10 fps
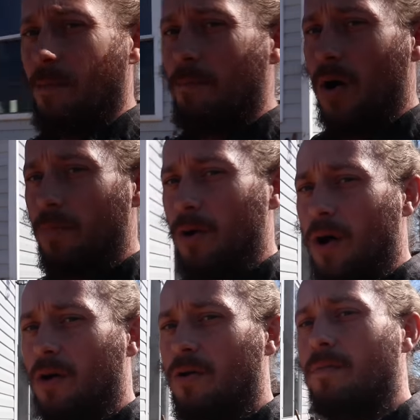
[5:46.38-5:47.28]
our mobile
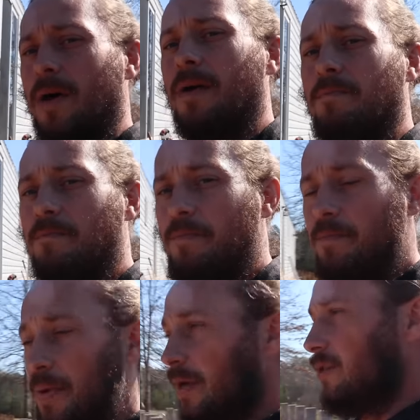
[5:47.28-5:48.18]
home
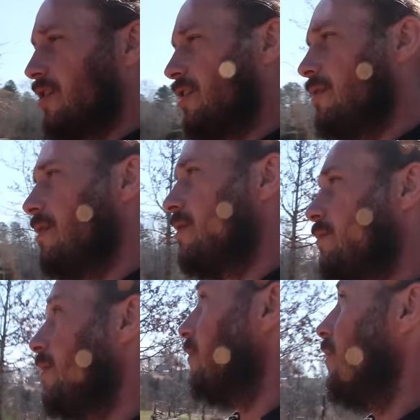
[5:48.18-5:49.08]
build series, where